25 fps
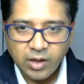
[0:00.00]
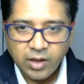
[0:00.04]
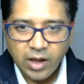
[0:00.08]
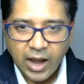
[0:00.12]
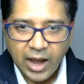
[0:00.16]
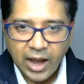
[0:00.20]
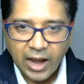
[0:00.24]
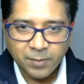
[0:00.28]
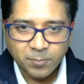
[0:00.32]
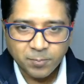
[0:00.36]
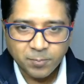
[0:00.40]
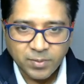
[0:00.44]

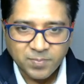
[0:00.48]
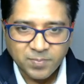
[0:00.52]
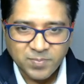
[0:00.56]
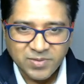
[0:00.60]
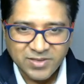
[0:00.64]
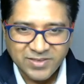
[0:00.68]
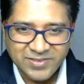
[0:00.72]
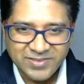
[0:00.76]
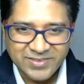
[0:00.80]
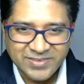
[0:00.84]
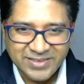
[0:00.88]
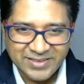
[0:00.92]

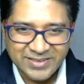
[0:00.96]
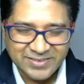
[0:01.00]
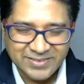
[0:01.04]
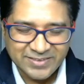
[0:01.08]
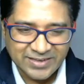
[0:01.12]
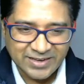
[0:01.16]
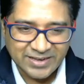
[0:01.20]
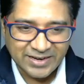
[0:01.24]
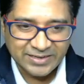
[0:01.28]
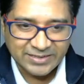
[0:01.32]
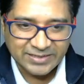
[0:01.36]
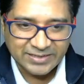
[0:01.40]

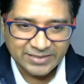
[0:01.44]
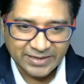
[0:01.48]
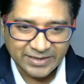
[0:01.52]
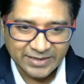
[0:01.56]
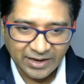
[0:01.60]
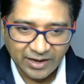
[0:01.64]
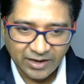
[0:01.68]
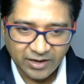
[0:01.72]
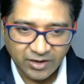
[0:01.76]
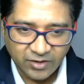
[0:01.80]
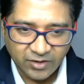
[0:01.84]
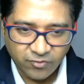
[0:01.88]
IPv6
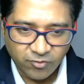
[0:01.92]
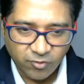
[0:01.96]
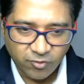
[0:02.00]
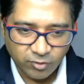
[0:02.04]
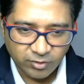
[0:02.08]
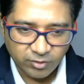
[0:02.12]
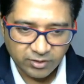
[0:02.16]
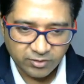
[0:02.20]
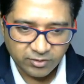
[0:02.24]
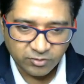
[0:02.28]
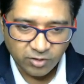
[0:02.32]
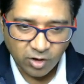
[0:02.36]
content for
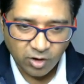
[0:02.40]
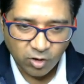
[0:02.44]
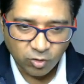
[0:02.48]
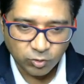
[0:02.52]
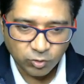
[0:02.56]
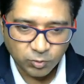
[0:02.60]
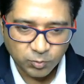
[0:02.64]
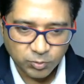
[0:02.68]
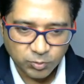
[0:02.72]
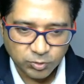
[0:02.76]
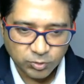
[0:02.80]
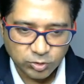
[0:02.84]
this
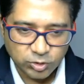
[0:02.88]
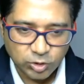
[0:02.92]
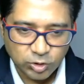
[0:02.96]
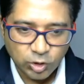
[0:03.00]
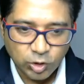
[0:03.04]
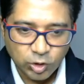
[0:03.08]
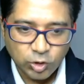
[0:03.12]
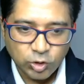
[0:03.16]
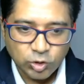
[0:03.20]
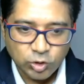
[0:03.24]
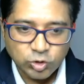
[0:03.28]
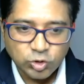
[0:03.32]
output.
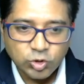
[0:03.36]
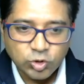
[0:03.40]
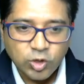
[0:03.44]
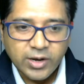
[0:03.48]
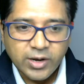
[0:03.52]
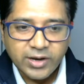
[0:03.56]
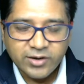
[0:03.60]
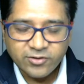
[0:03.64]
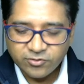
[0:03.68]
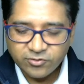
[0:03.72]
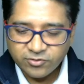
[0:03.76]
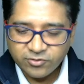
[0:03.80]
So
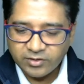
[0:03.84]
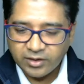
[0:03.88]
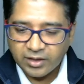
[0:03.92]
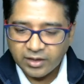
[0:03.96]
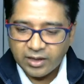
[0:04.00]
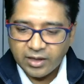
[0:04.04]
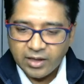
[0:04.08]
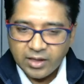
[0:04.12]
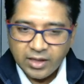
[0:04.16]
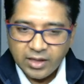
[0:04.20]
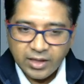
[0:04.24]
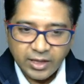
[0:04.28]
let's see,
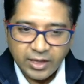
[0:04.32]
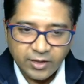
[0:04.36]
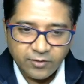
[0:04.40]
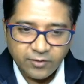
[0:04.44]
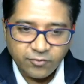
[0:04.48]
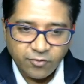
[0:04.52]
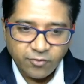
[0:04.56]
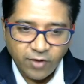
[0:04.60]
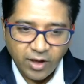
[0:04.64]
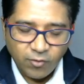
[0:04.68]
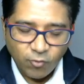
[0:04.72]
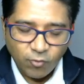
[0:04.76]

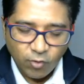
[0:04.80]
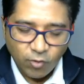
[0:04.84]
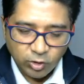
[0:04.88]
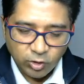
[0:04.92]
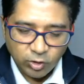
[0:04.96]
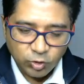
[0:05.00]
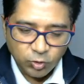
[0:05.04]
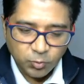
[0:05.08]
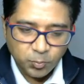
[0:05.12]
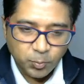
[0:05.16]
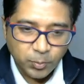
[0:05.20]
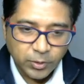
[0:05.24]
if I
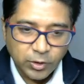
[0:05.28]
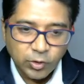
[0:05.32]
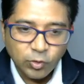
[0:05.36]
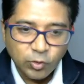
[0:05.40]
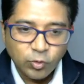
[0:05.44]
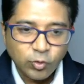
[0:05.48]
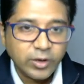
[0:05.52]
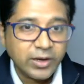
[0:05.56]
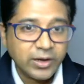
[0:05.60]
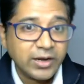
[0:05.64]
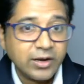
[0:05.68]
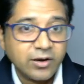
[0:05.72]
want to
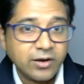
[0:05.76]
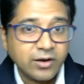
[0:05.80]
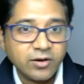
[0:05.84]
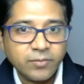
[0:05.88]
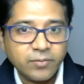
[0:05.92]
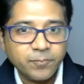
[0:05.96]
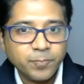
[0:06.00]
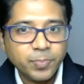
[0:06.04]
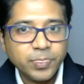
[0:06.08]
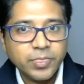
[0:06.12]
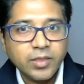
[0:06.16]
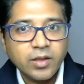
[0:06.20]
view in
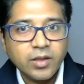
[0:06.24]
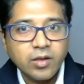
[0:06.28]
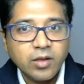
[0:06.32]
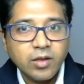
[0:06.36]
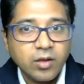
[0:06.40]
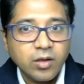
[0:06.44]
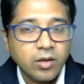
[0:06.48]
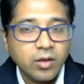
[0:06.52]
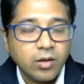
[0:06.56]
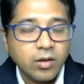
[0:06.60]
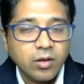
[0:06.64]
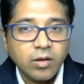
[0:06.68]

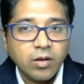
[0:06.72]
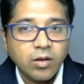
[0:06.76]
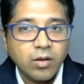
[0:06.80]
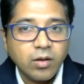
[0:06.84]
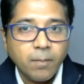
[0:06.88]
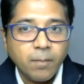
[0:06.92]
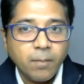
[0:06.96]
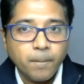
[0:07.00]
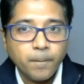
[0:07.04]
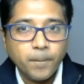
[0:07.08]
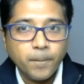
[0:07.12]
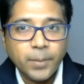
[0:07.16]

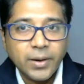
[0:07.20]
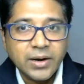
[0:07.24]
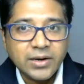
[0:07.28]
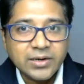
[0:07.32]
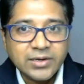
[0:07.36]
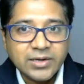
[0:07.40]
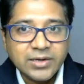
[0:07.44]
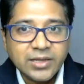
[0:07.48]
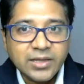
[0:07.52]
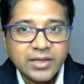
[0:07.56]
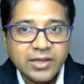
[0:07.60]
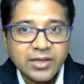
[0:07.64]

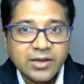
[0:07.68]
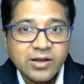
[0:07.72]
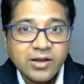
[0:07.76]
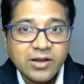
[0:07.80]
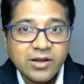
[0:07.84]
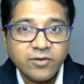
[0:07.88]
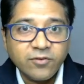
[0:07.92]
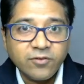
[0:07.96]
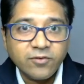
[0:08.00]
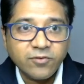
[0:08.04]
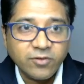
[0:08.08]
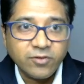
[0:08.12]
vertically
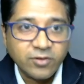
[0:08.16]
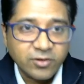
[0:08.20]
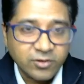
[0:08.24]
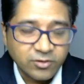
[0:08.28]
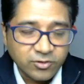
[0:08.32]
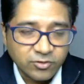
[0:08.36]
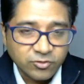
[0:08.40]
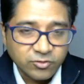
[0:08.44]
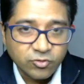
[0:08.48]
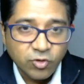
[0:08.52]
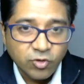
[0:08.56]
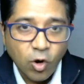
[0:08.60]

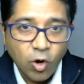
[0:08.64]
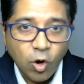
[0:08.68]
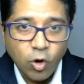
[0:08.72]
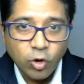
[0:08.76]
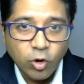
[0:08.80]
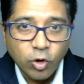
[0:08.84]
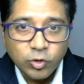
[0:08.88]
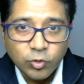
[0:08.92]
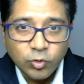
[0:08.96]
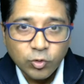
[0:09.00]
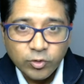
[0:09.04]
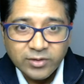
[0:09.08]
reverse, or
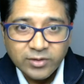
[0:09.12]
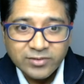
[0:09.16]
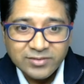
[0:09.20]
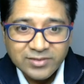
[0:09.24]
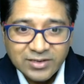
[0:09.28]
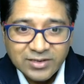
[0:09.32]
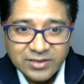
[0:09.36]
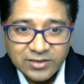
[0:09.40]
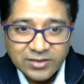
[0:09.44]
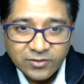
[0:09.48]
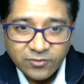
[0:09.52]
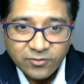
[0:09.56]
you can
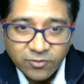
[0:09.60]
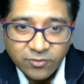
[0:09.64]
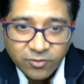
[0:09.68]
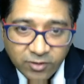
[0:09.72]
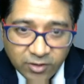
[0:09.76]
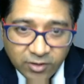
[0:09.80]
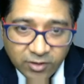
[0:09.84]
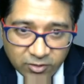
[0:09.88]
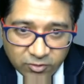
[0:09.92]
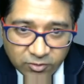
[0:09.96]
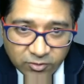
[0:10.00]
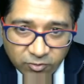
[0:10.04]
say
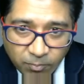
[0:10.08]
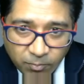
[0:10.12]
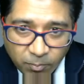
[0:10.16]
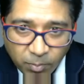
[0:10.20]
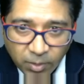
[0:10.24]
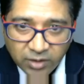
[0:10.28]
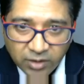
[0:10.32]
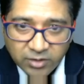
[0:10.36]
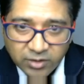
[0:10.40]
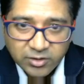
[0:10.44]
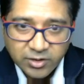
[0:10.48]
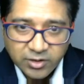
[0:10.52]
reverse
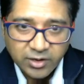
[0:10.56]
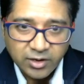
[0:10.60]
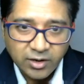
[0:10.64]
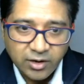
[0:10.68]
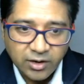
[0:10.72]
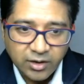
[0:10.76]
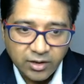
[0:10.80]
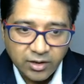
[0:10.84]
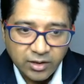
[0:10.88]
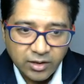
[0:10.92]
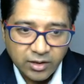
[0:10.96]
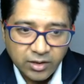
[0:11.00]

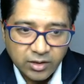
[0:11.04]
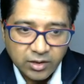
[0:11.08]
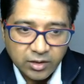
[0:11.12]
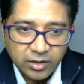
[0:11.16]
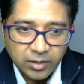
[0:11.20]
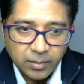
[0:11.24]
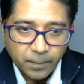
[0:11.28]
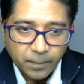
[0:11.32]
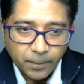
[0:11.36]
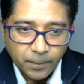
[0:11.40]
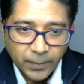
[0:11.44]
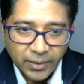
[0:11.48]
vertically,
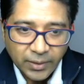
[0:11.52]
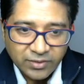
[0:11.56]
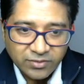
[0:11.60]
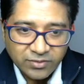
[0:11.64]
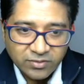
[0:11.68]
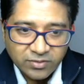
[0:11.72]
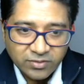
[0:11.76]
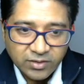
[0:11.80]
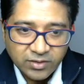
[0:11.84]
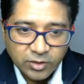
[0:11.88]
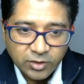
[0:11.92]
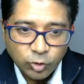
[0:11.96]

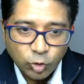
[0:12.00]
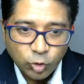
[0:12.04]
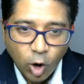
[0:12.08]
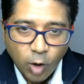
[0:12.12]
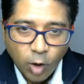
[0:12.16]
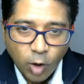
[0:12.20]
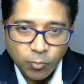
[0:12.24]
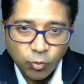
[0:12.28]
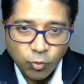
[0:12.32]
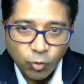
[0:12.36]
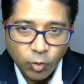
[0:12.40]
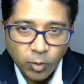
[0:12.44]
means the
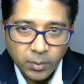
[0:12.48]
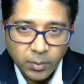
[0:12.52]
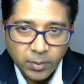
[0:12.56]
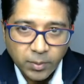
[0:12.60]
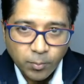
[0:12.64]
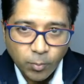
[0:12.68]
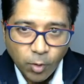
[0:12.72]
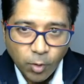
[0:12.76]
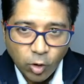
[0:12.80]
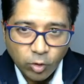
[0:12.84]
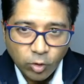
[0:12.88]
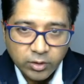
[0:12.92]
top will be
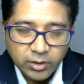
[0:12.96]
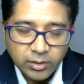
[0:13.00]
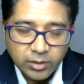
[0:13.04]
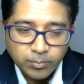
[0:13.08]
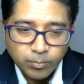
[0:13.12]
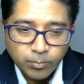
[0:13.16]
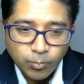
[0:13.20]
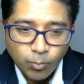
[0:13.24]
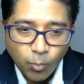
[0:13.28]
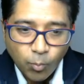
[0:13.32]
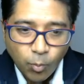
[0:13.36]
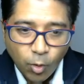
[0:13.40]

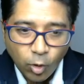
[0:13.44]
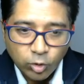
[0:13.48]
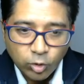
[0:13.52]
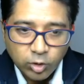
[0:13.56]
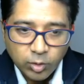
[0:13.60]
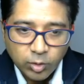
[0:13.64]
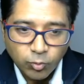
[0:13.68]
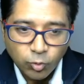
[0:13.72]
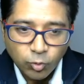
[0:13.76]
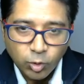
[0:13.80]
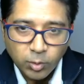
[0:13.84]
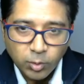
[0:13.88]
bottom,
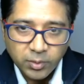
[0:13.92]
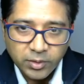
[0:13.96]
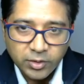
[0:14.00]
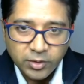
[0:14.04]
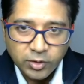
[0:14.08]
bottom will be